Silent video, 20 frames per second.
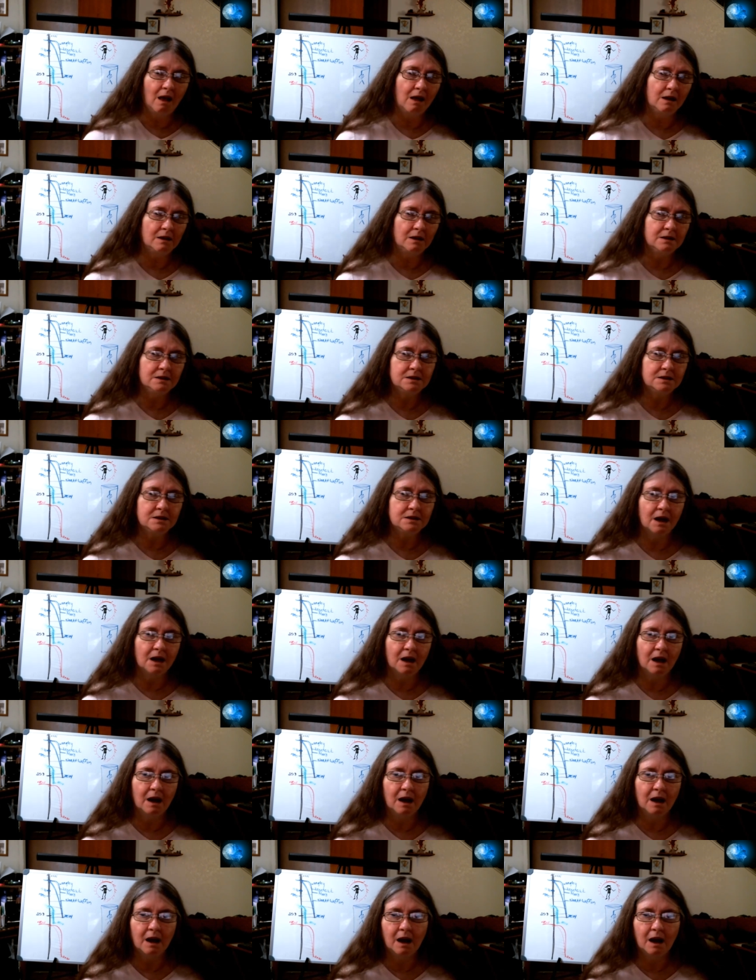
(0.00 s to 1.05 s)

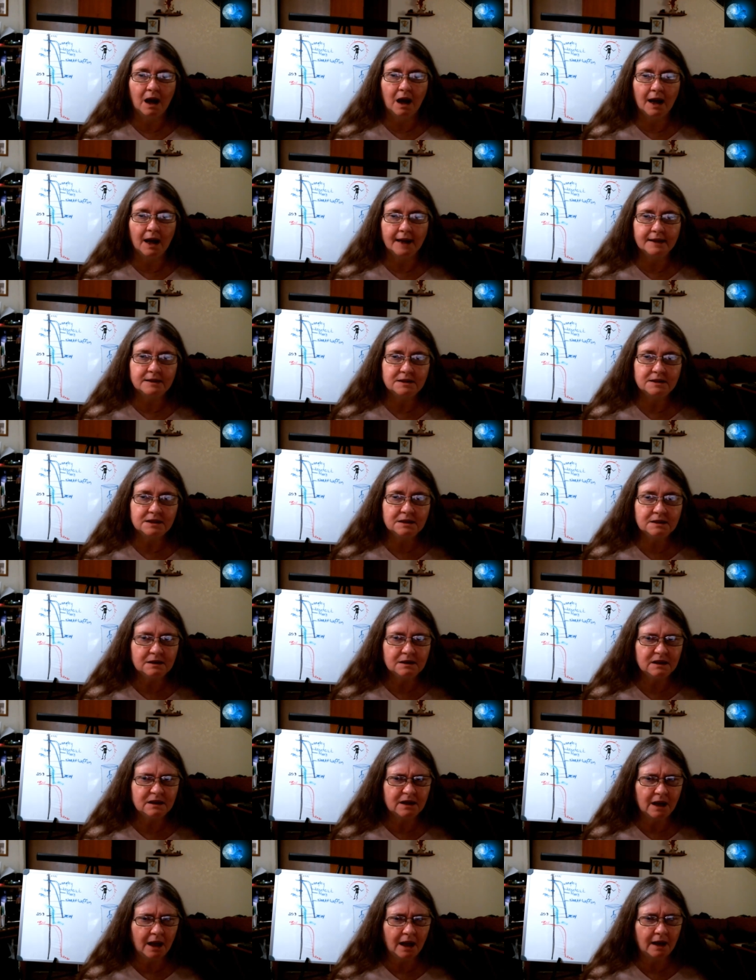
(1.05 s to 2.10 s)
And I
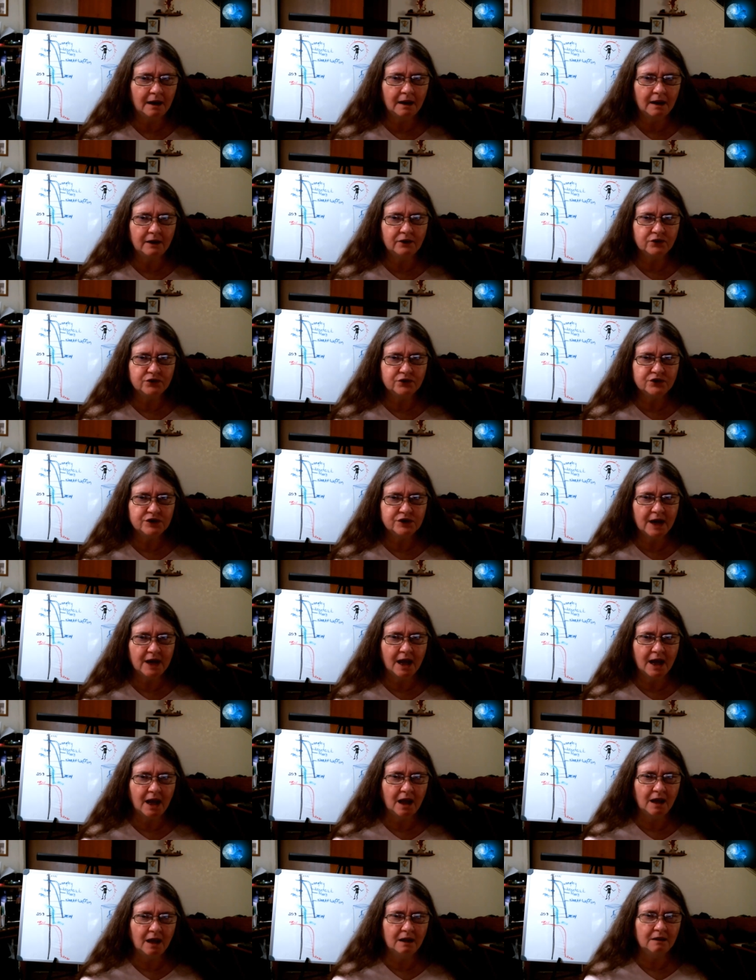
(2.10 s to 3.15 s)
didn't yet
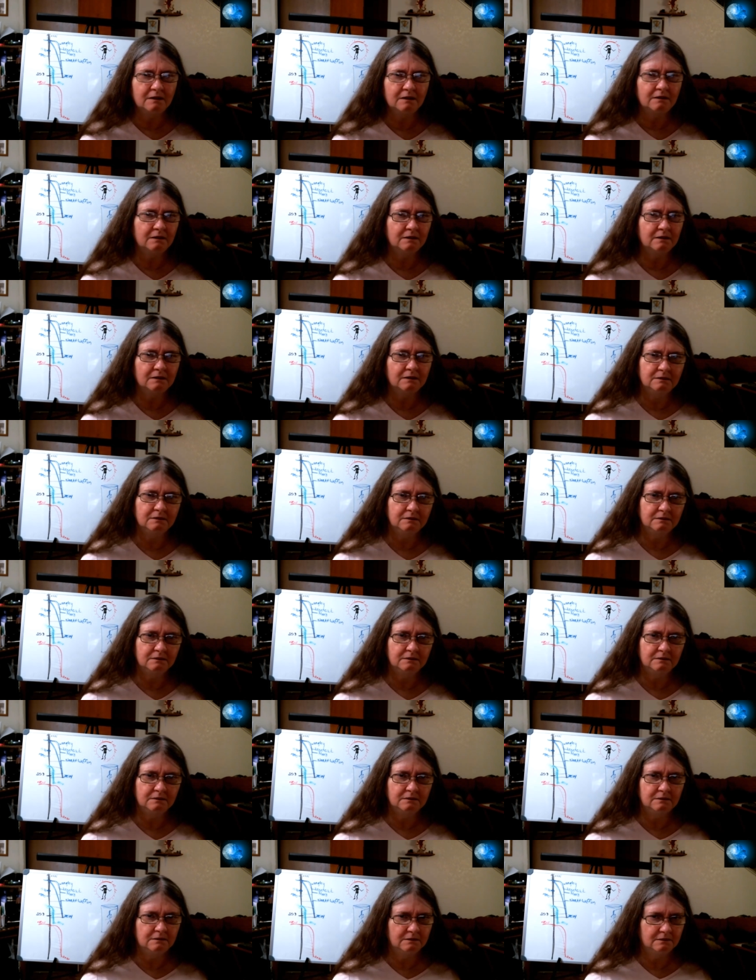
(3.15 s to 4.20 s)
understand
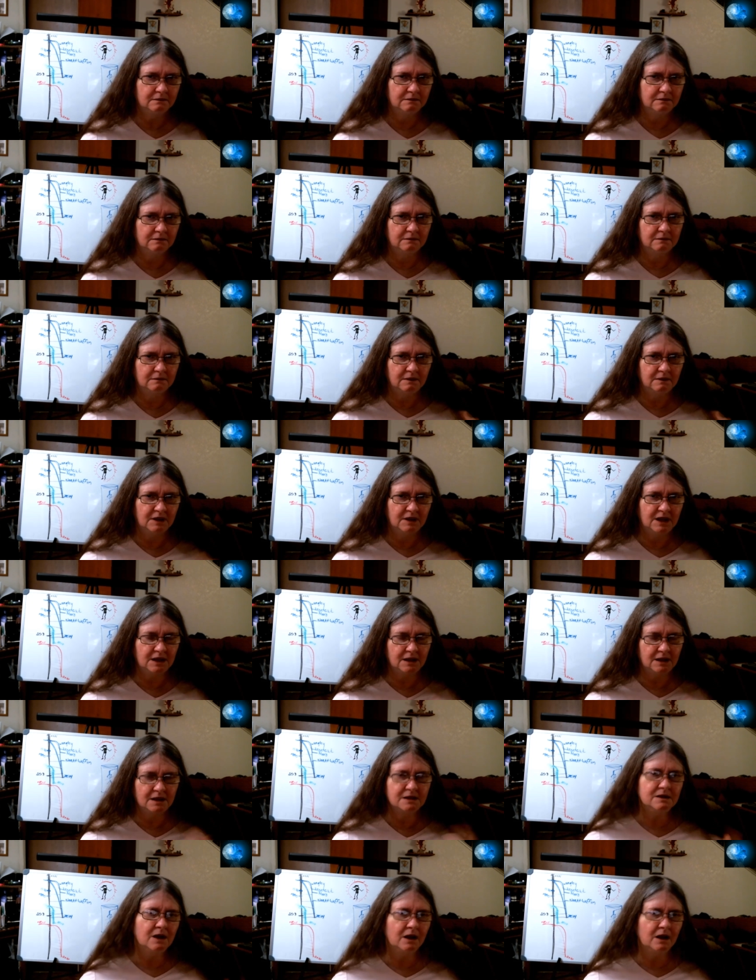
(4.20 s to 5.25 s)

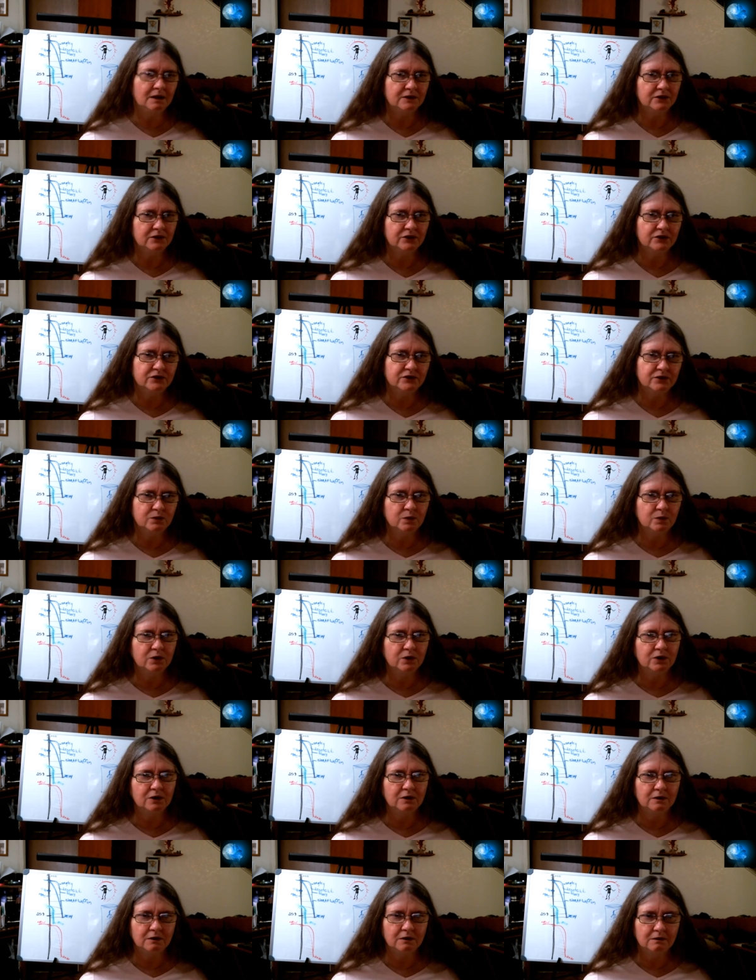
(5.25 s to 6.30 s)
that these
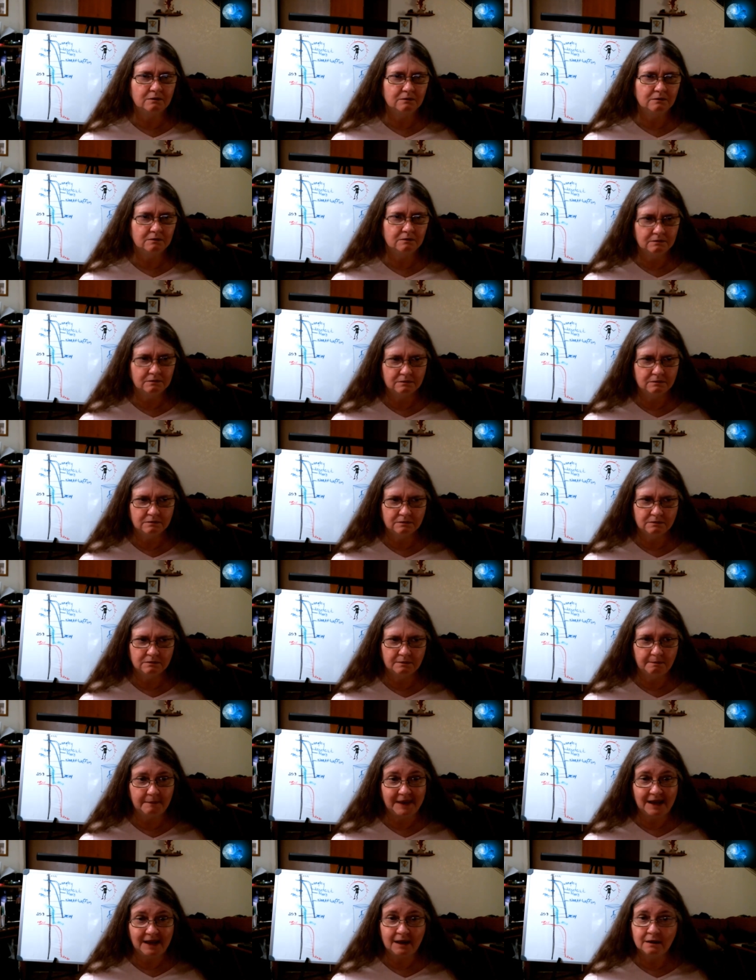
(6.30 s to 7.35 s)
alters were
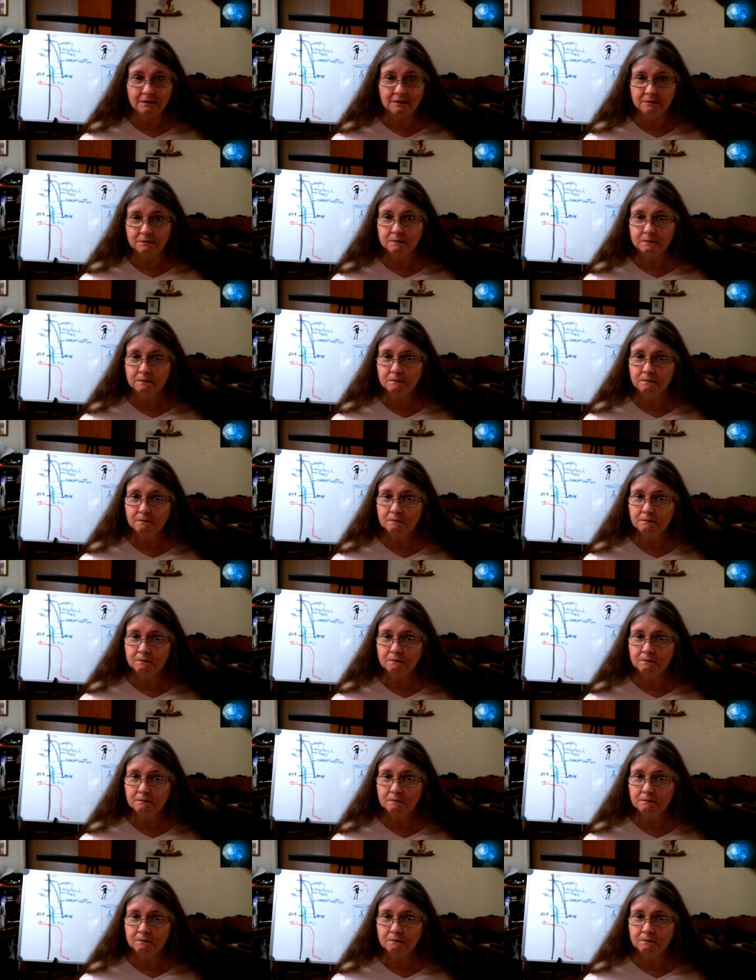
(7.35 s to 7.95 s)
me.